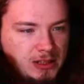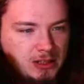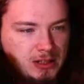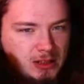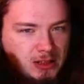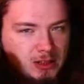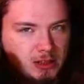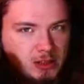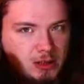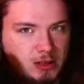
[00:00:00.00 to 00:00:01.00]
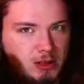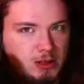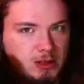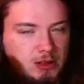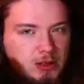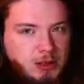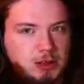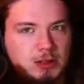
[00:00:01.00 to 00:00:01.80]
Nothing is said.